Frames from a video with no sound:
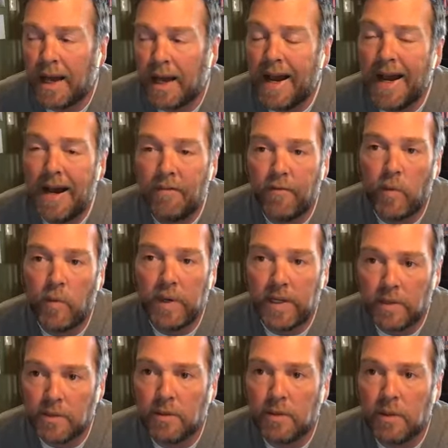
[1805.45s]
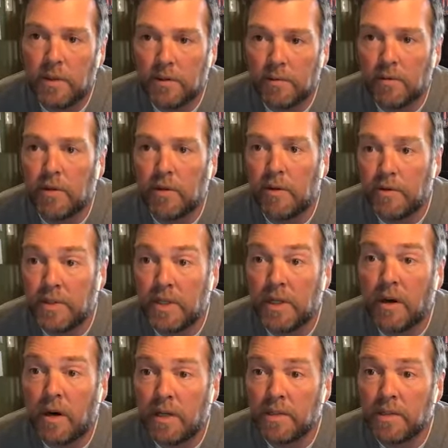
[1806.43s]
half went to closing
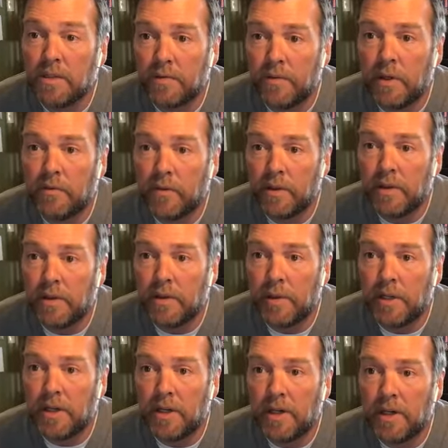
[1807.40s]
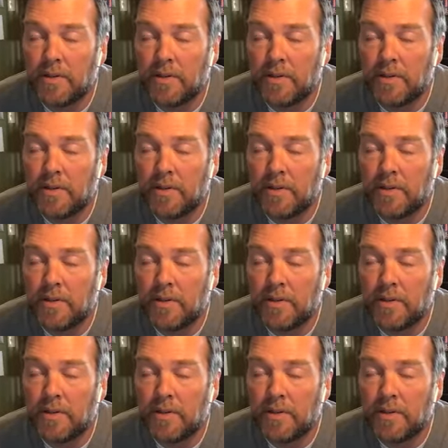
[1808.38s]
costs involved with the EBITDA.